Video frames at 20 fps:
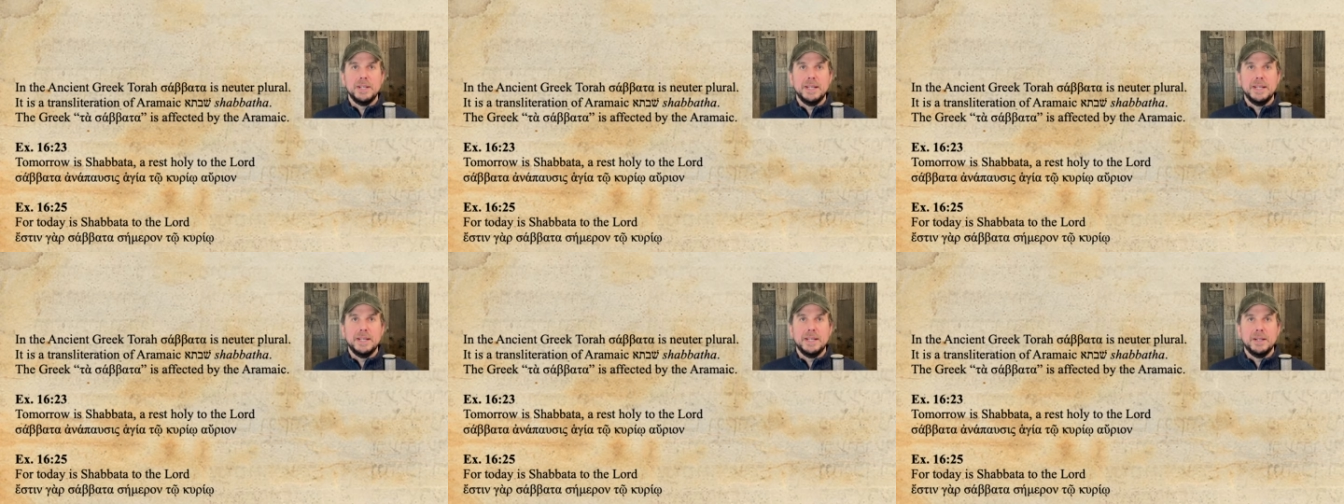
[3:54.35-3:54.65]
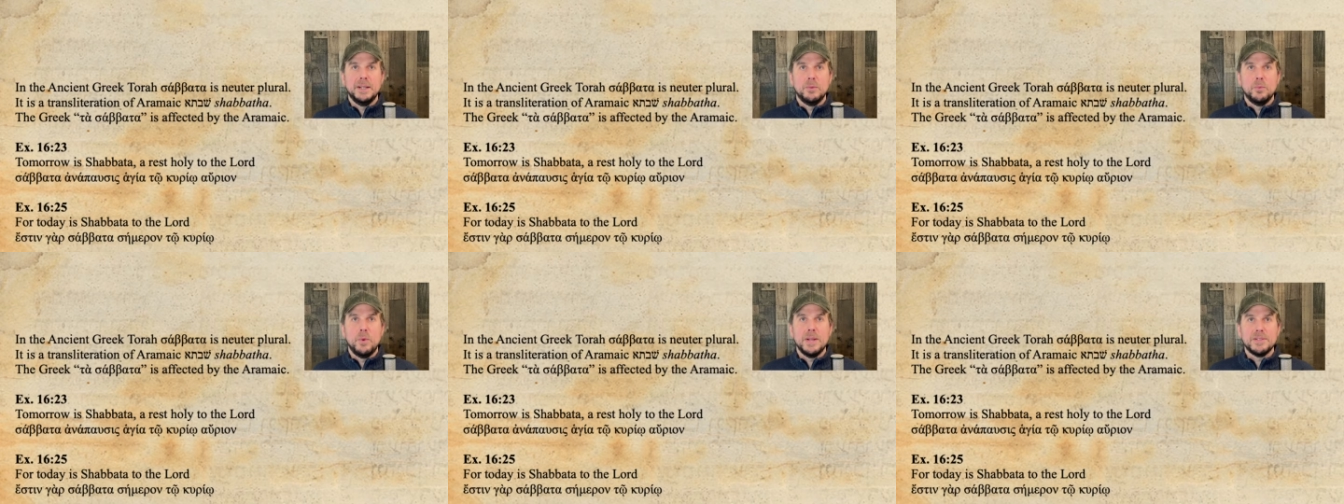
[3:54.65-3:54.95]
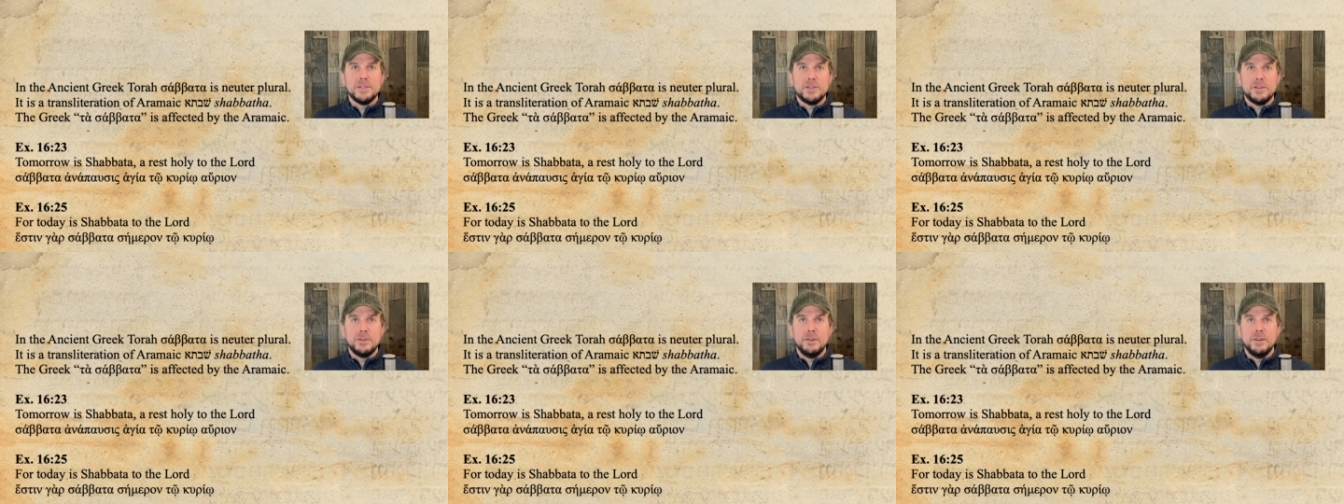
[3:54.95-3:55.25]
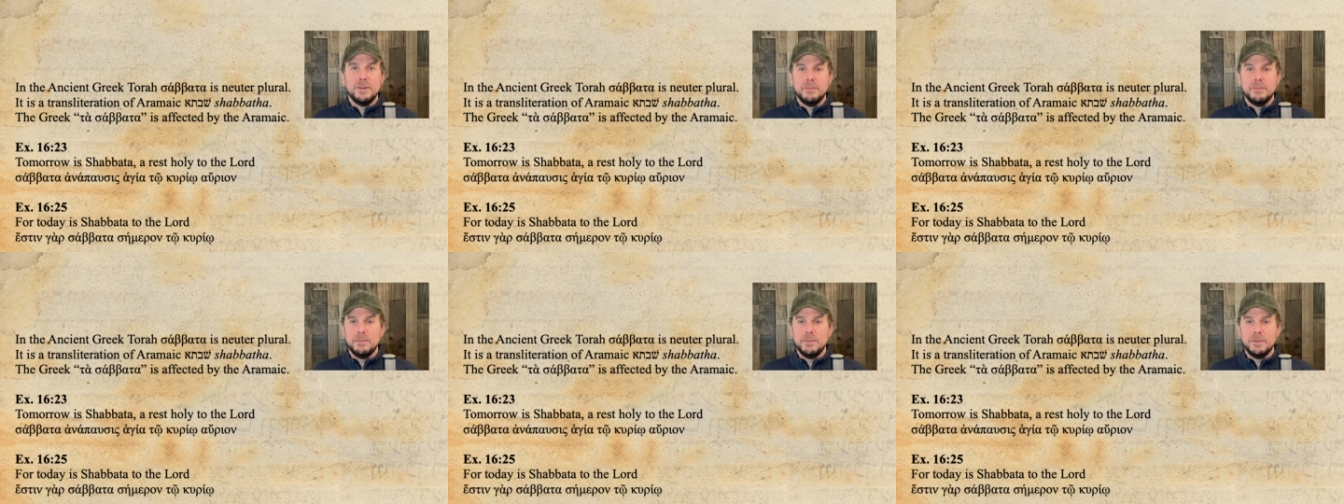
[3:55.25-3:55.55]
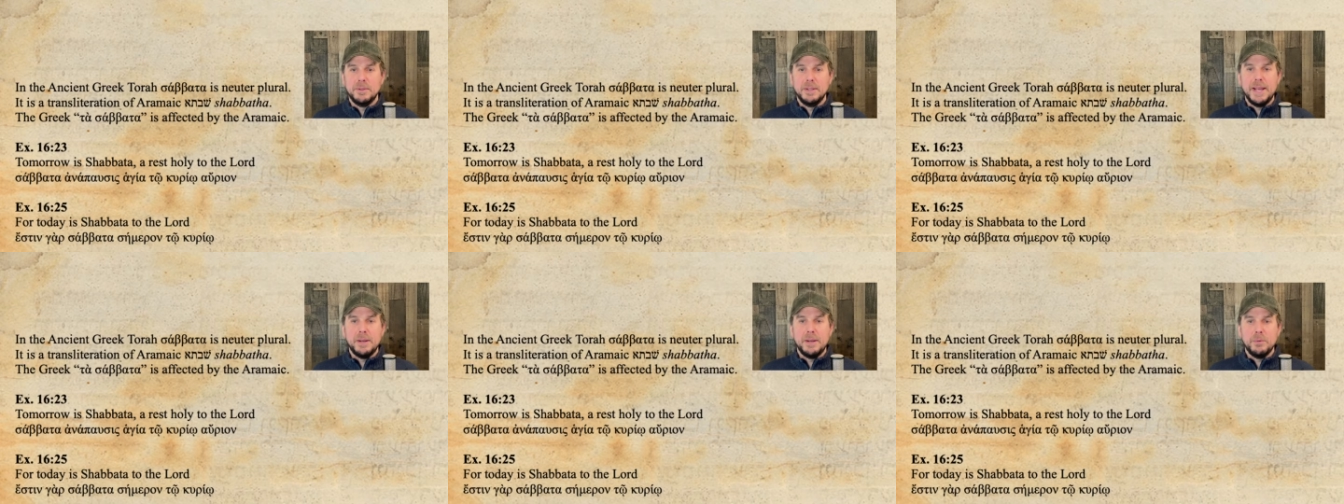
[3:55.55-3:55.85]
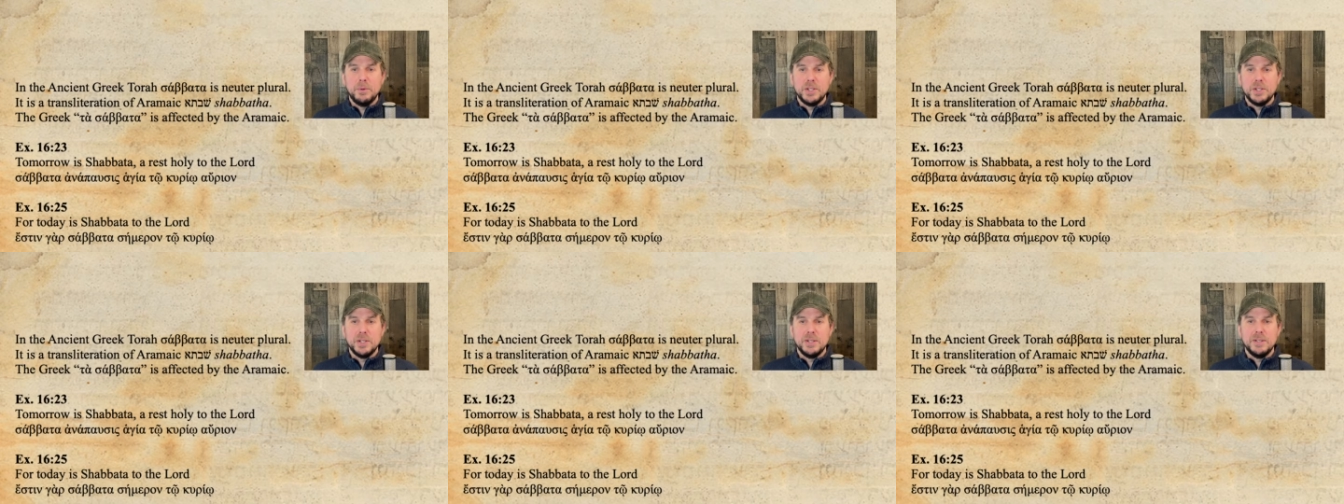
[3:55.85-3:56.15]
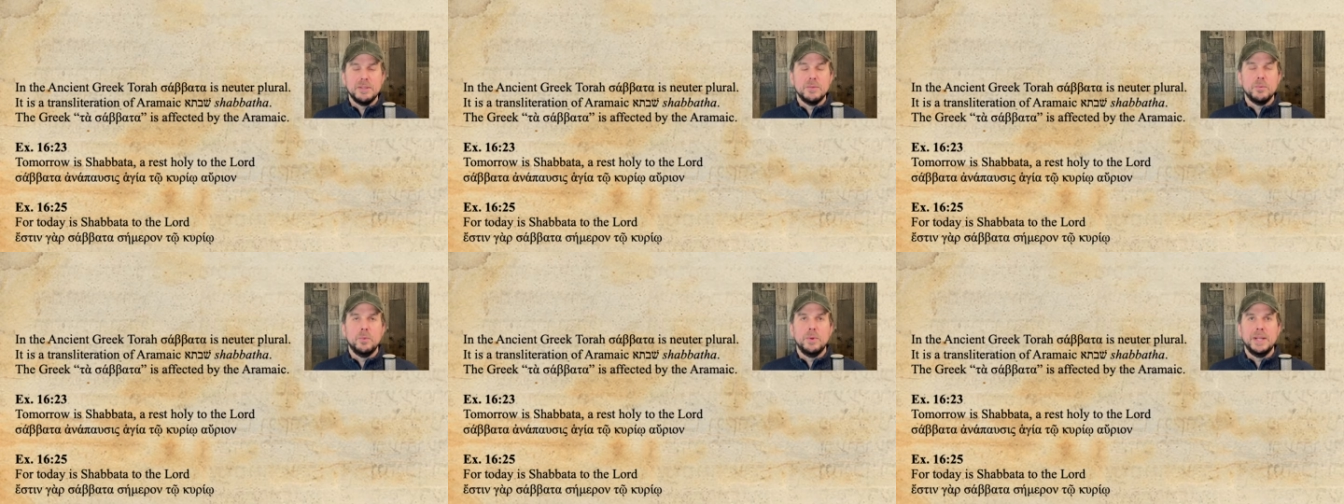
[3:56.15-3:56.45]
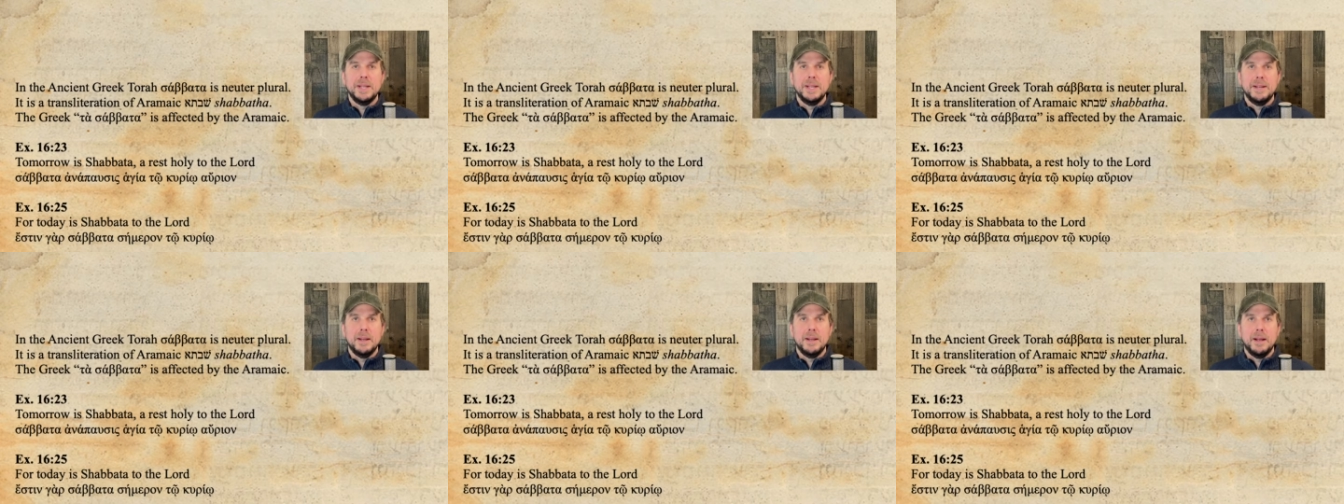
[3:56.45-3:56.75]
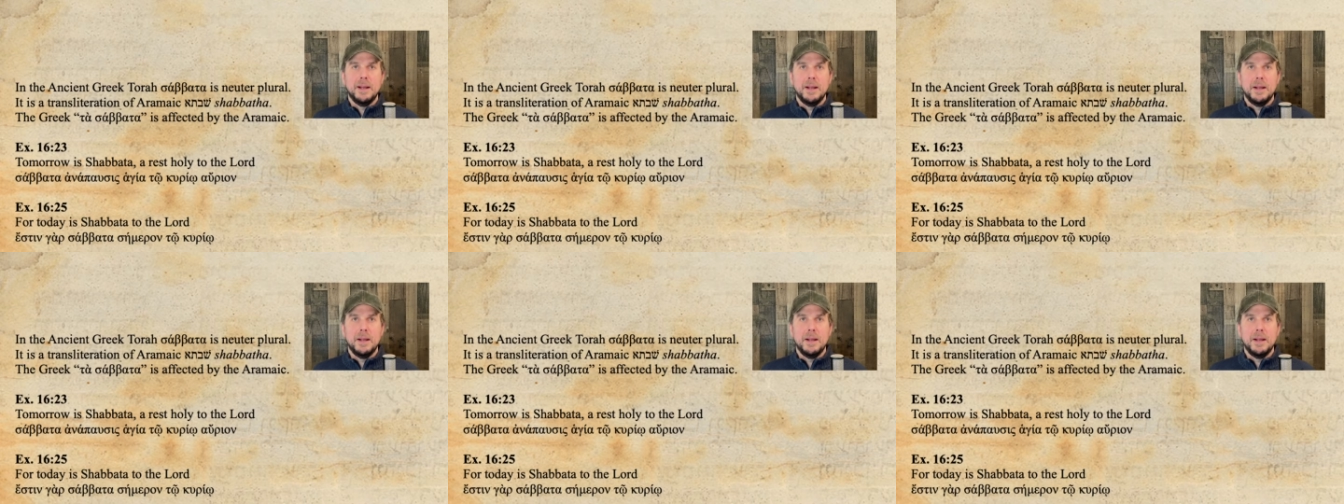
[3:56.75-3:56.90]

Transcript: in Western languages, we